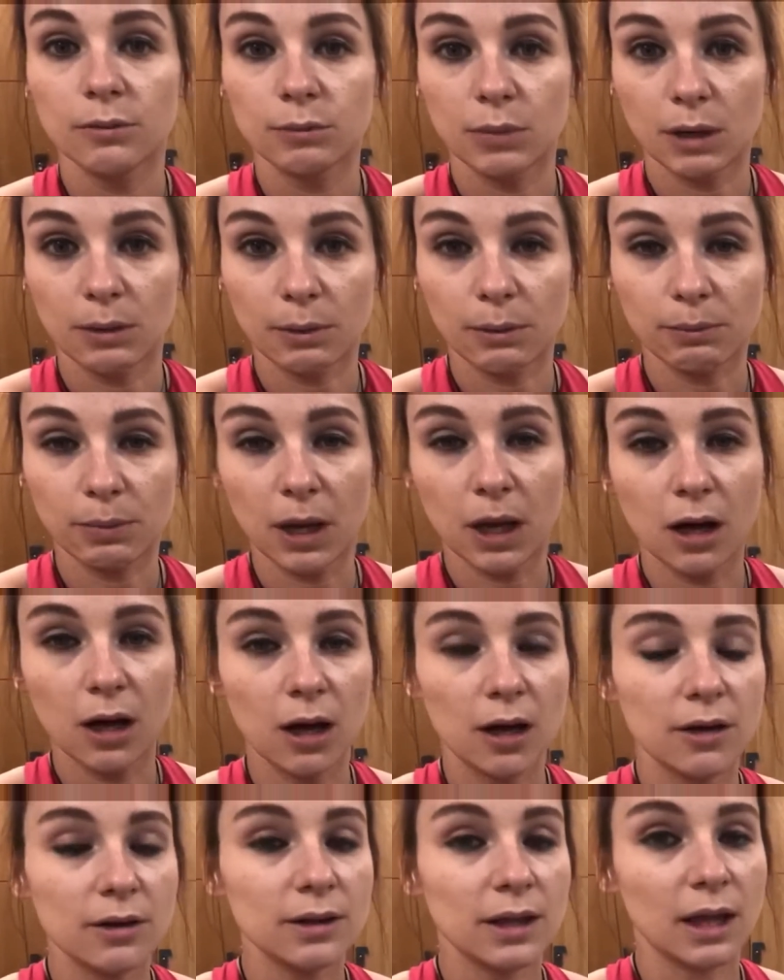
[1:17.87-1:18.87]
Blah, blah,
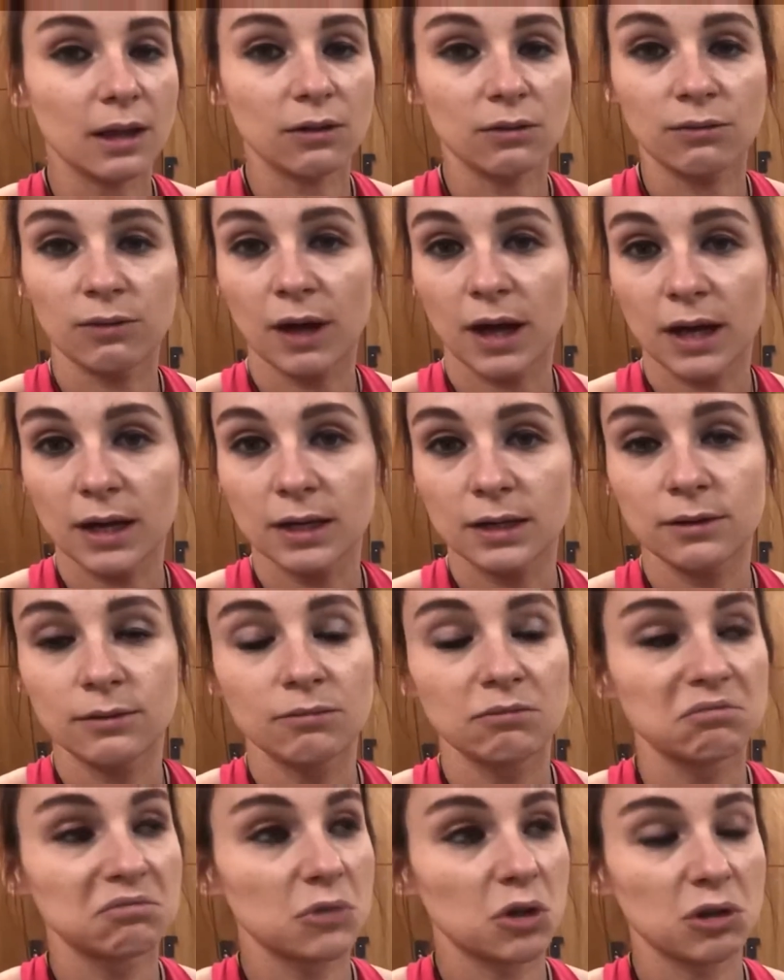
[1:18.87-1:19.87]
blah, that's fine.
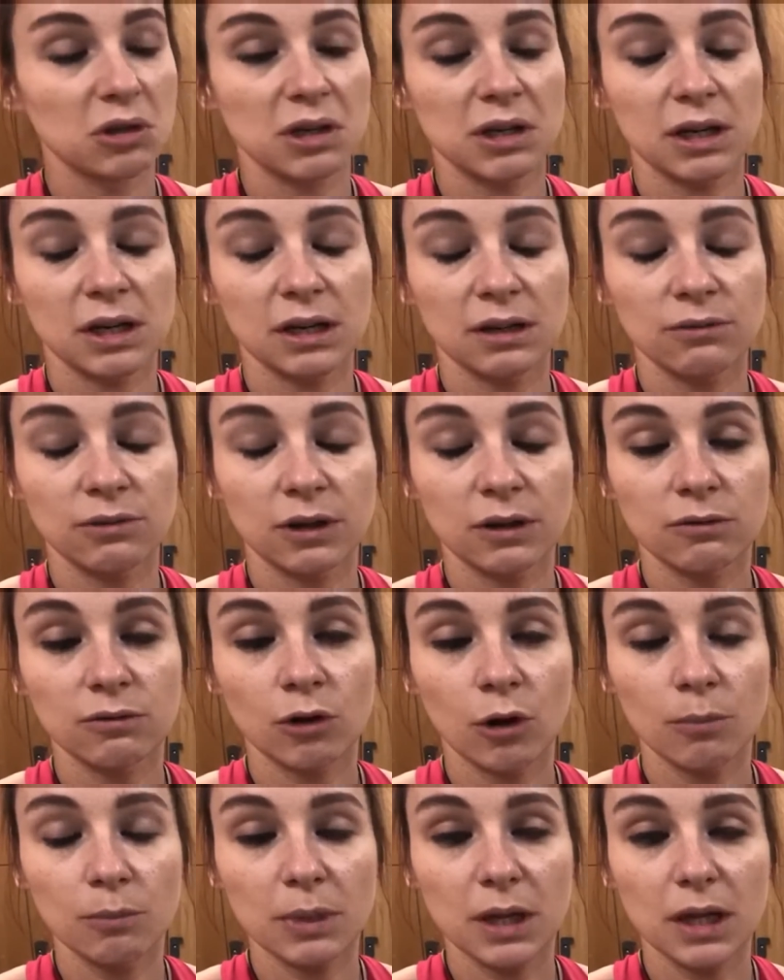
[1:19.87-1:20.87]
Don't need anything
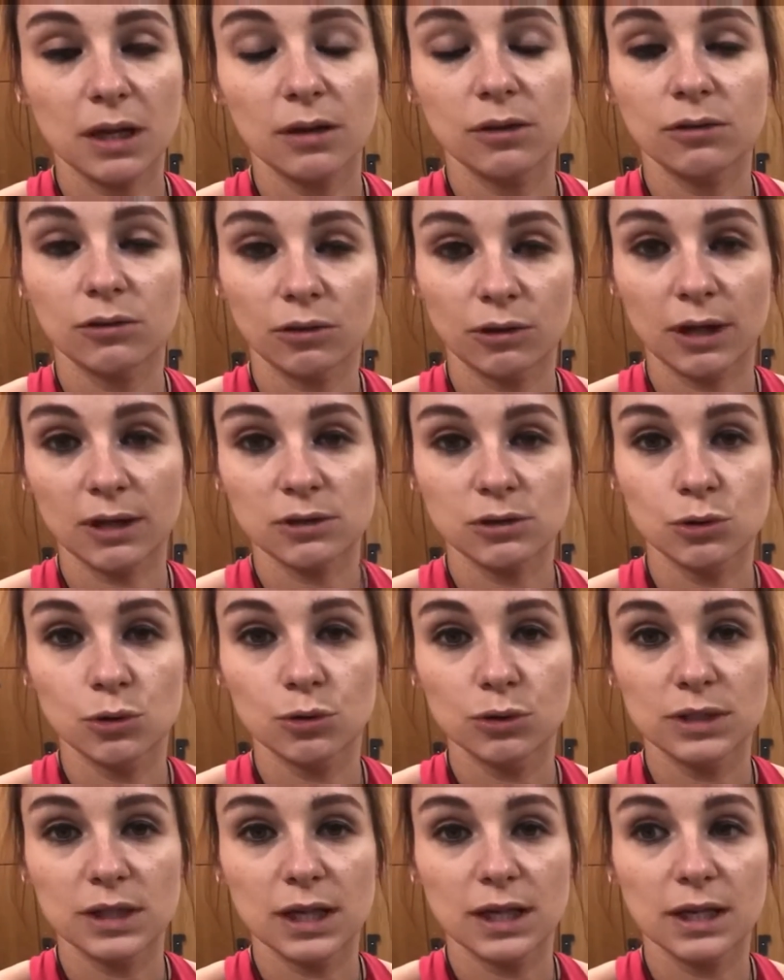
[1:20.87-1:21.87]
from me, so that's
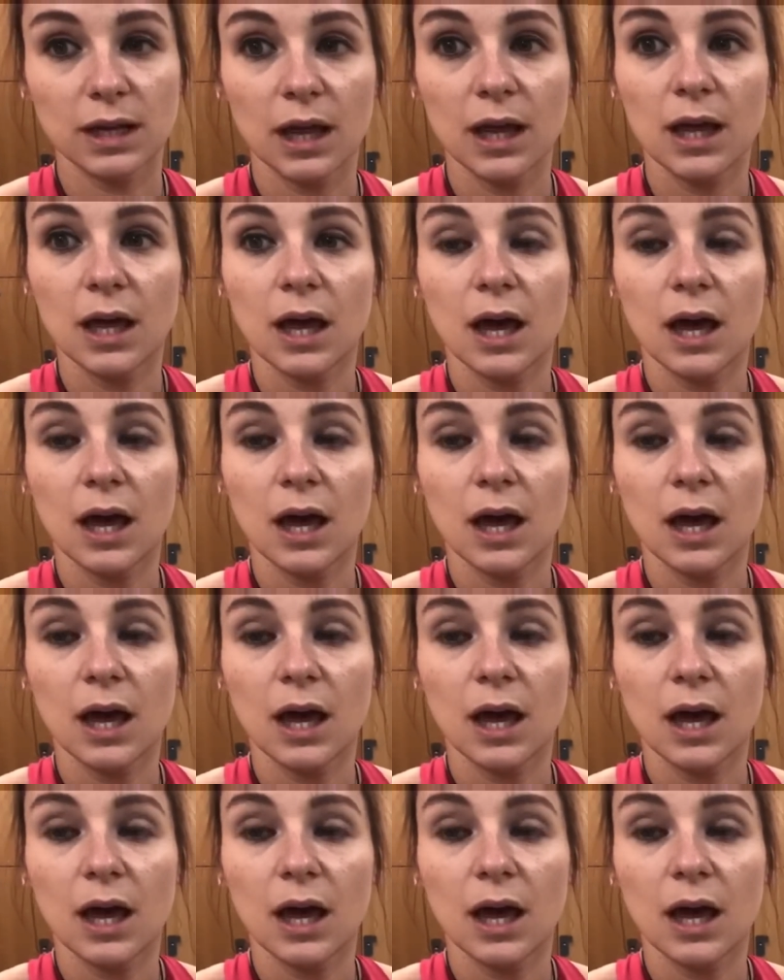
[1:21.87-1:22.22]
sorted.